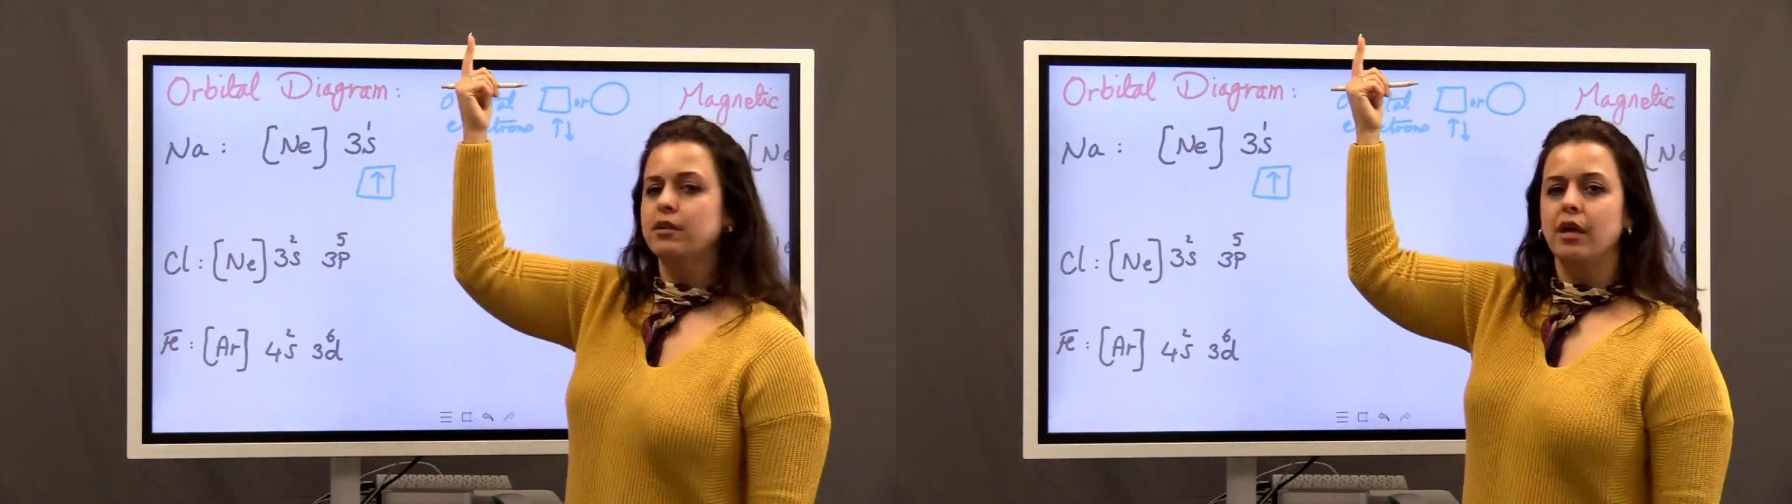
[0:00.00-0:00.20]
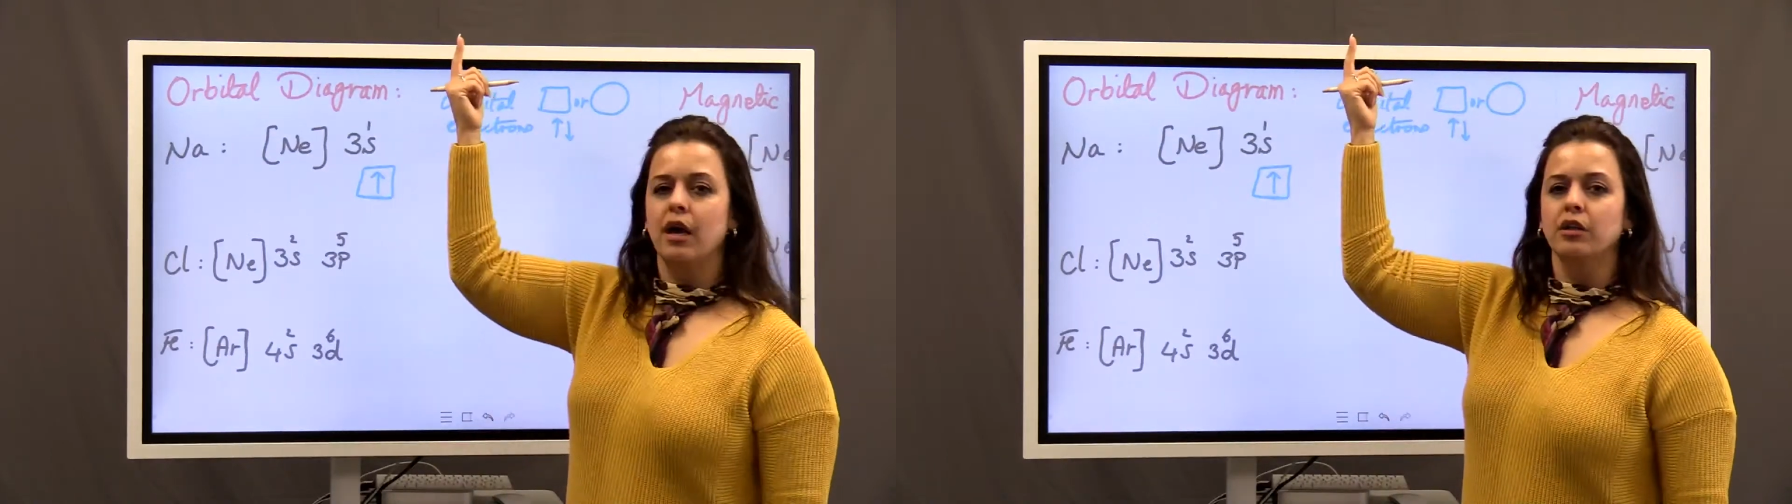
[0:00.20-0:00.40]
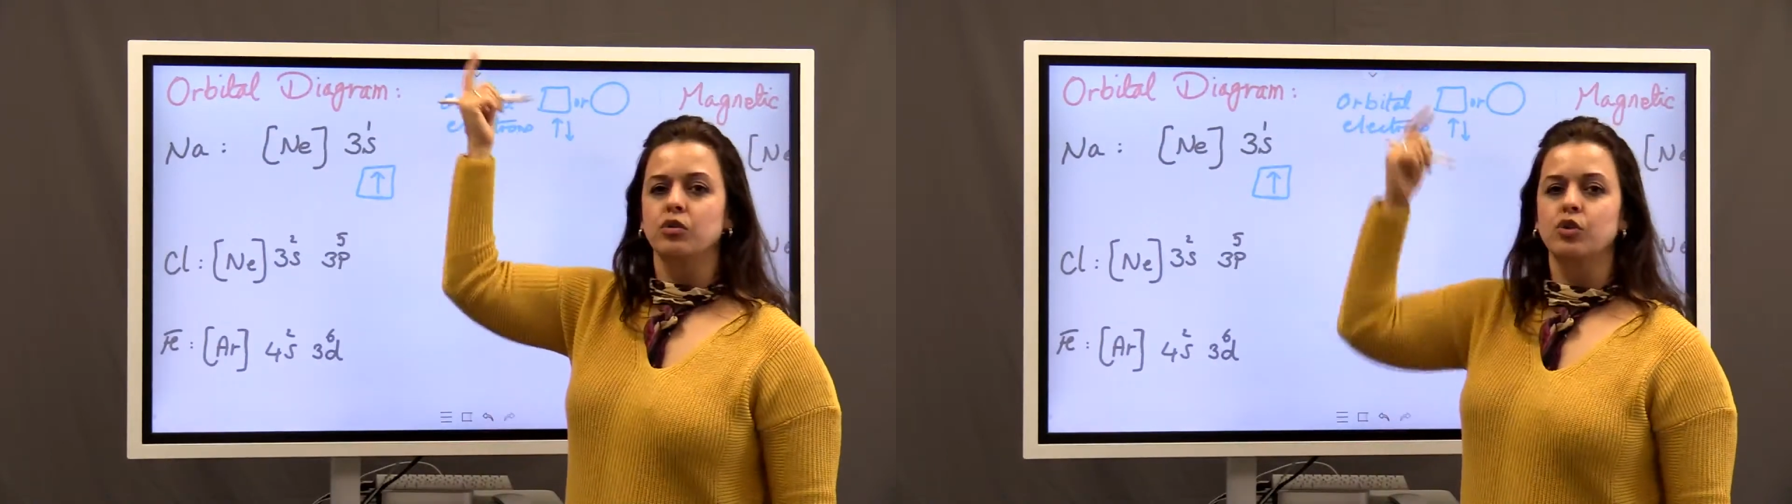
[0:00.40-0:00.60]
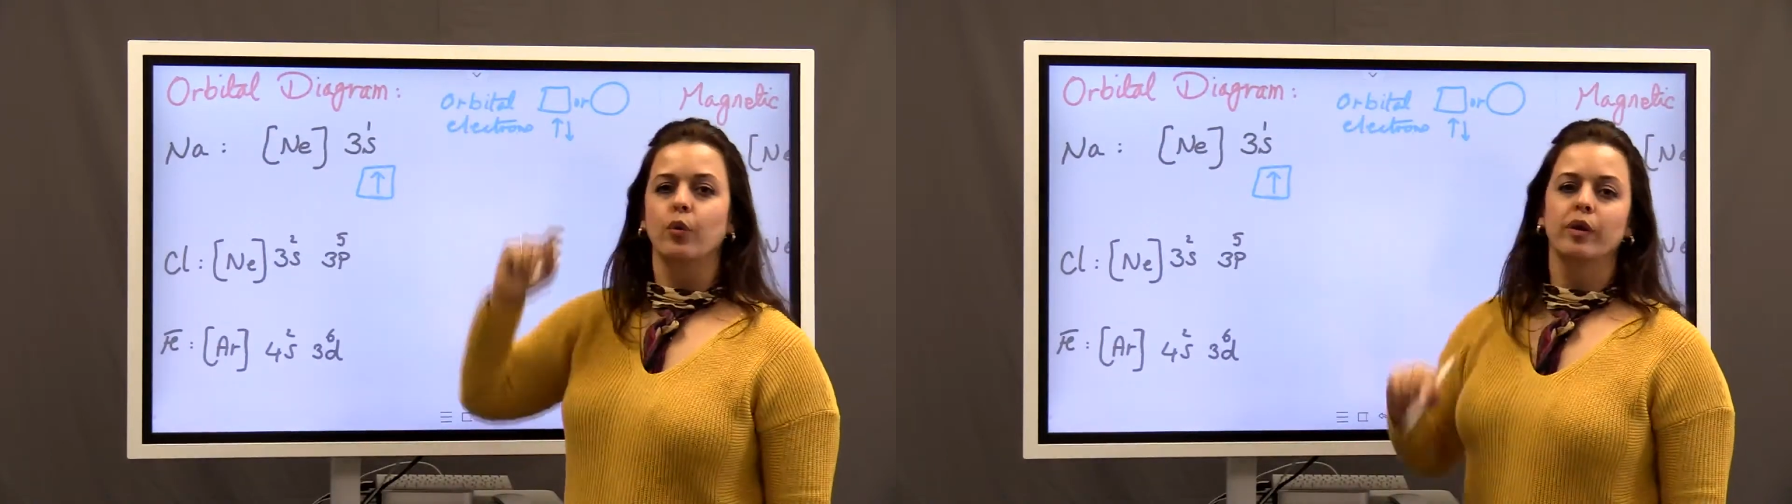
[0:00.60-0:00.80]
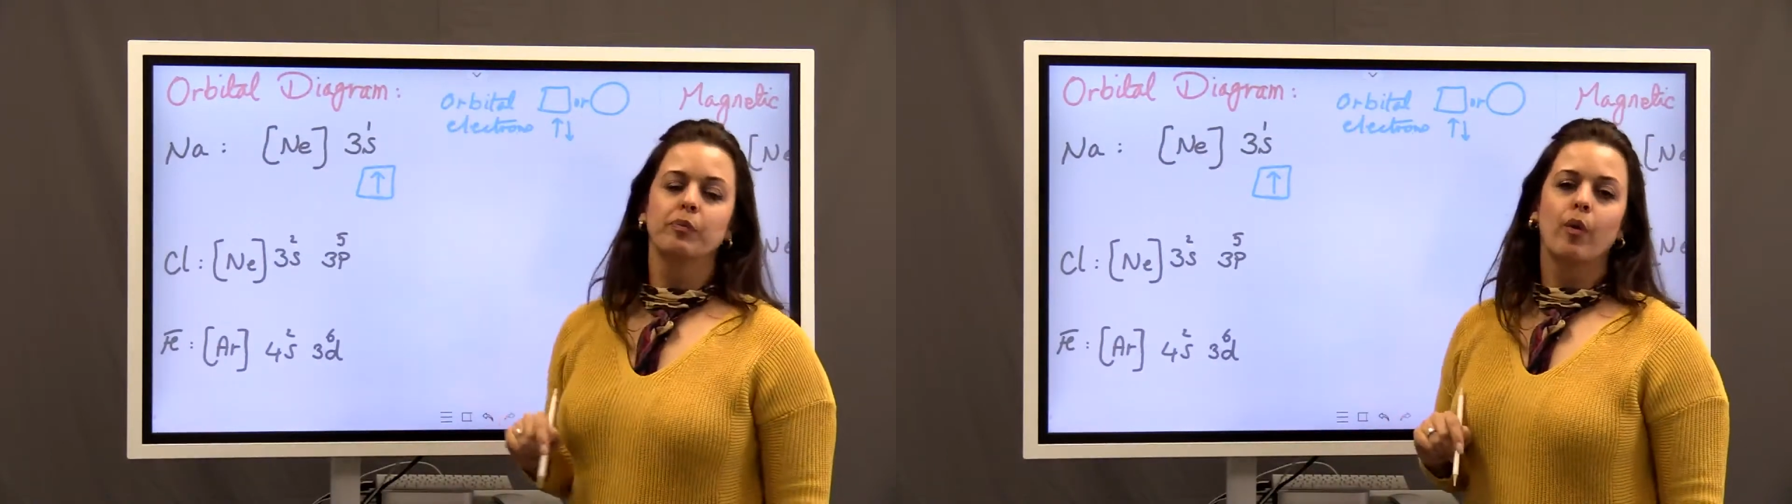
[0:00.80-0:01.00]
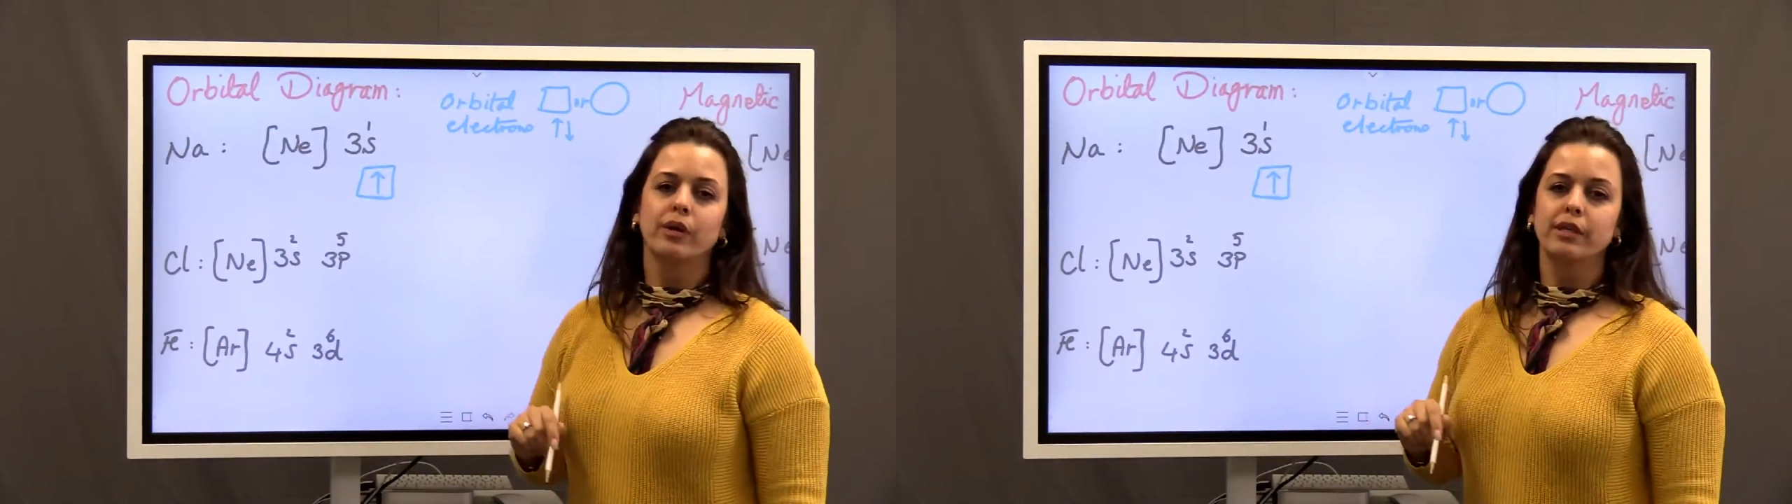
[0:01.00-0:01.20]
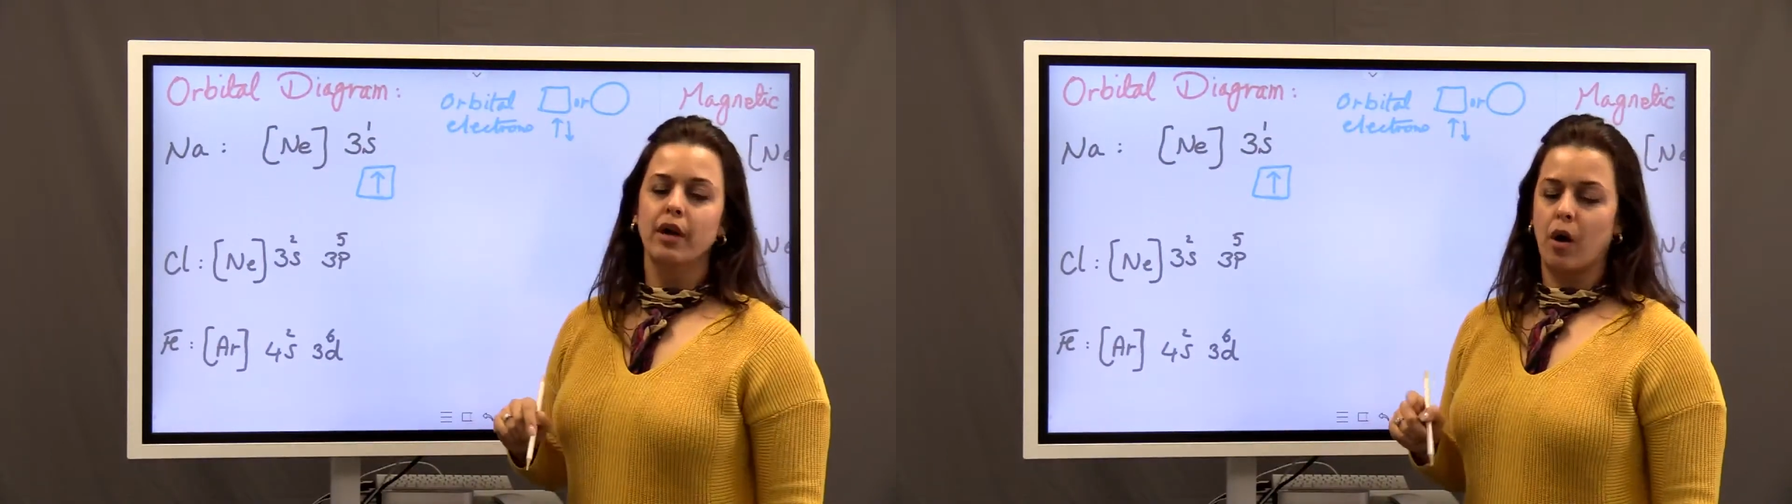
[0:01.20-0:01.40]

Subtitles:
that you show it pointing